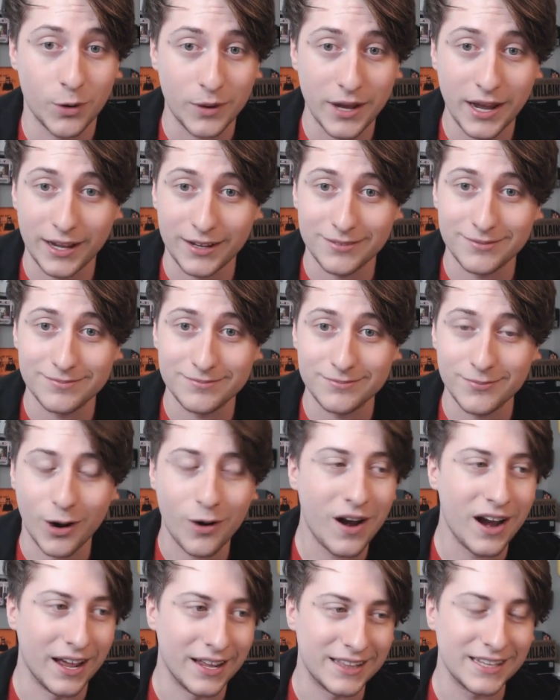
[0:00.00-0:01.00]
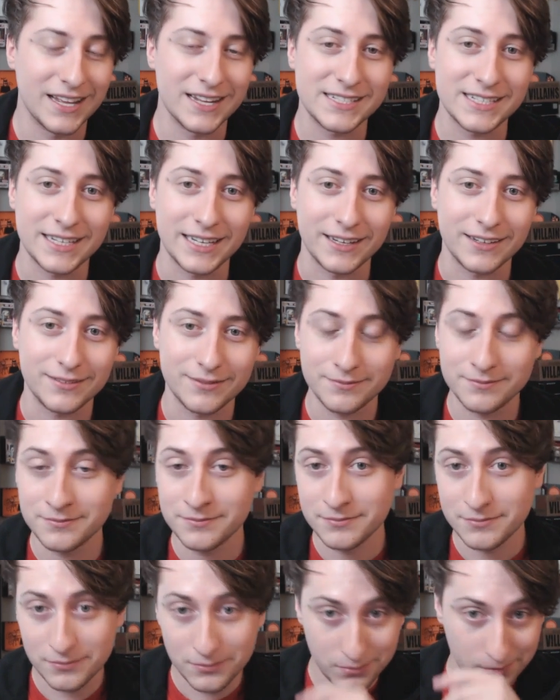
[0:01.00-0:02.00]
Okay. All right, I think that's it.
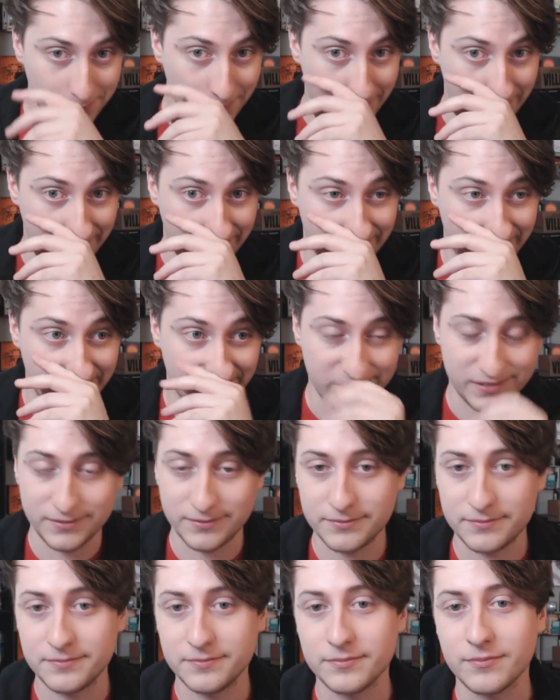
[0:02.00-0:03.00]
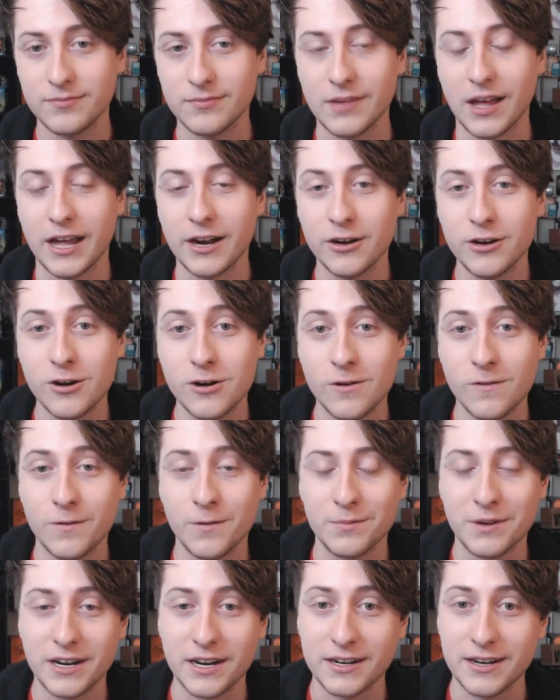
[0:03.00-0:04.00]
Uh I don't know if
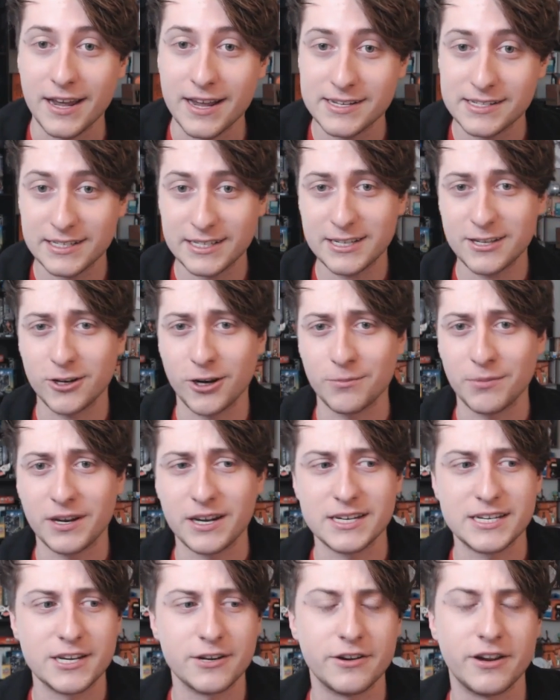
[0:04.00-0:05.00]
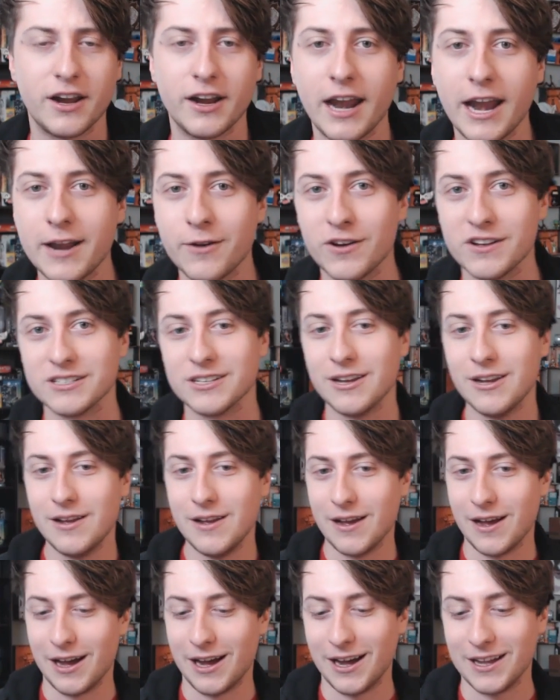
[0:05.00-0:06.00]
I'm getting nasally or I'm getting teary-eyed. Anyways,
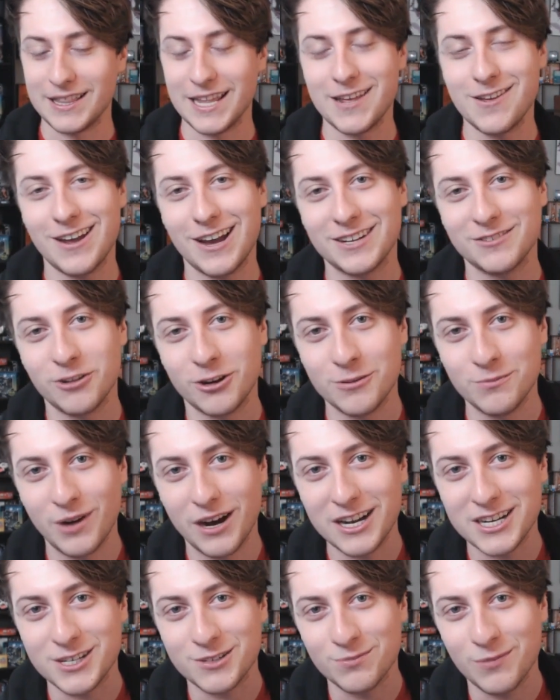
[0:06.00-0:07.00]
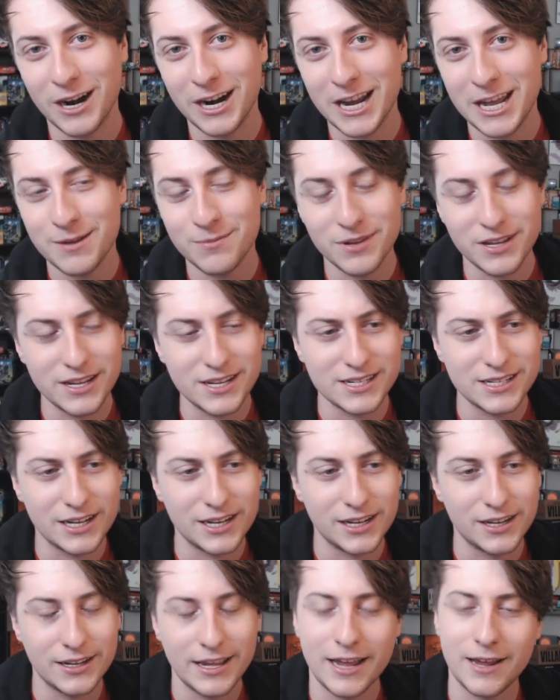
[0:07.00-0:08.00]
thank you guys very much. My name is
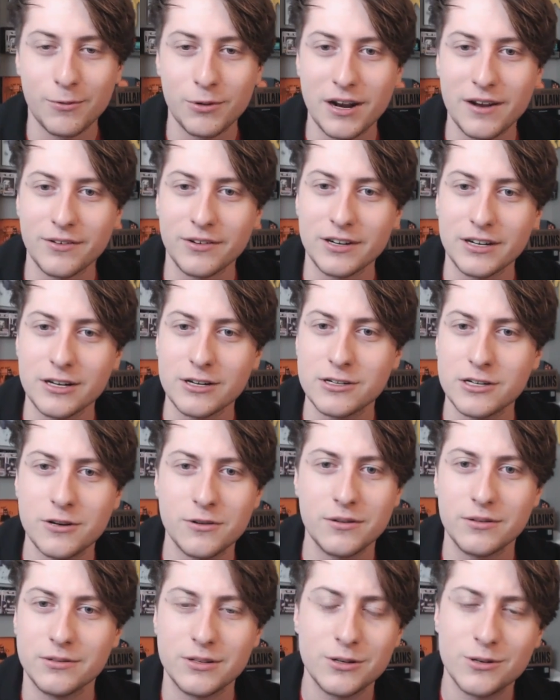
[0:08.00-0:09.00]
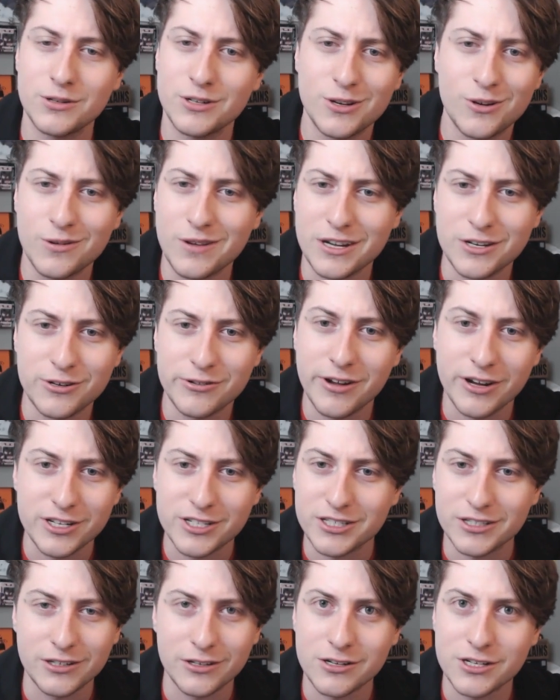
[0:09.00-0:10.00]
yeah, whatever. There's no
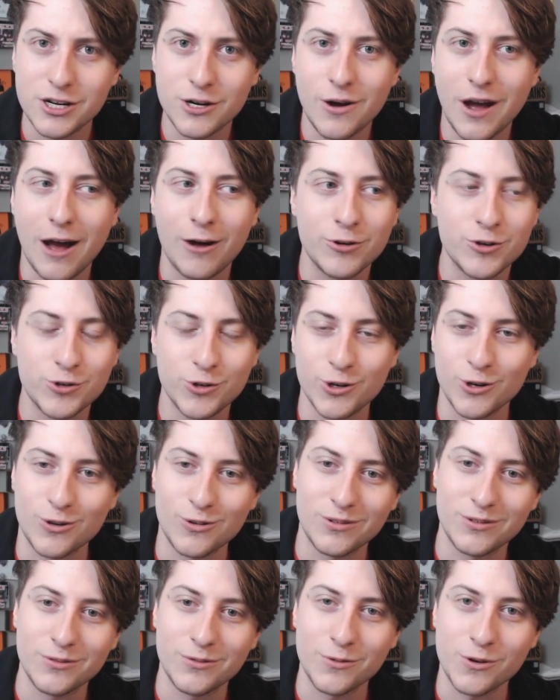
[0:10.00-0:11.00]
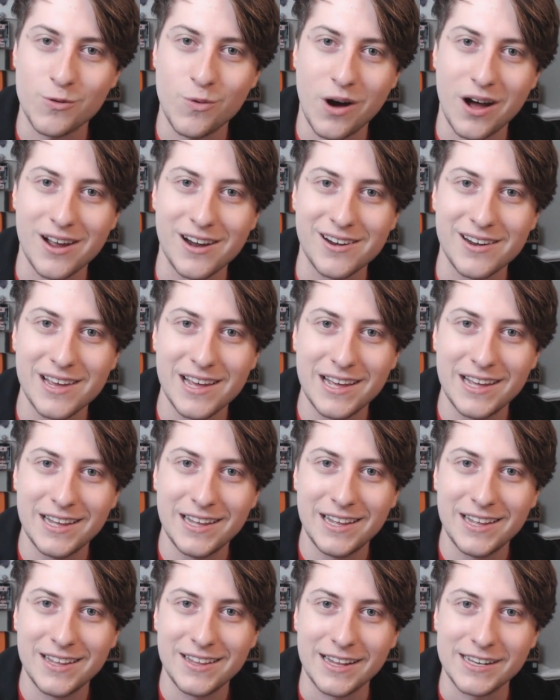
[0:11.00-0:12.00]
introduction. There's no outro required.
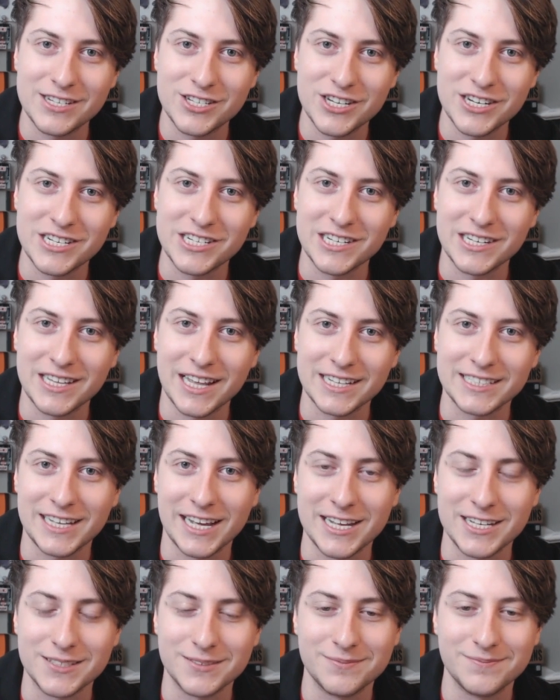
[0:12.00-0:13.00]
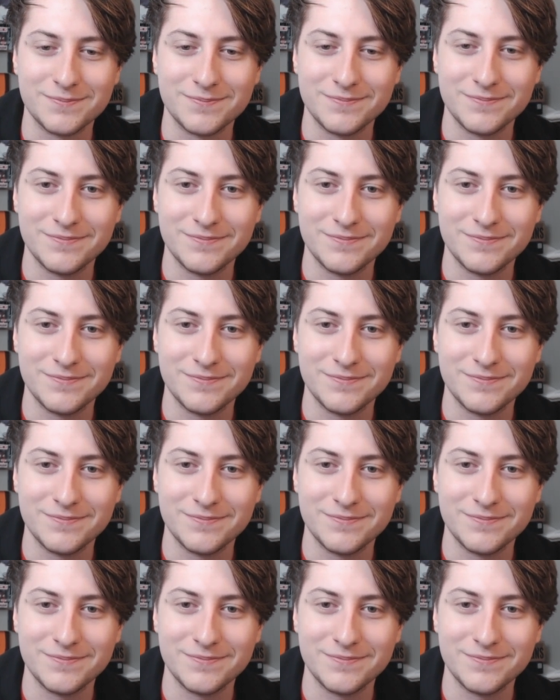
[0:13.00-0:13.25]
That's GG. Thanks guys.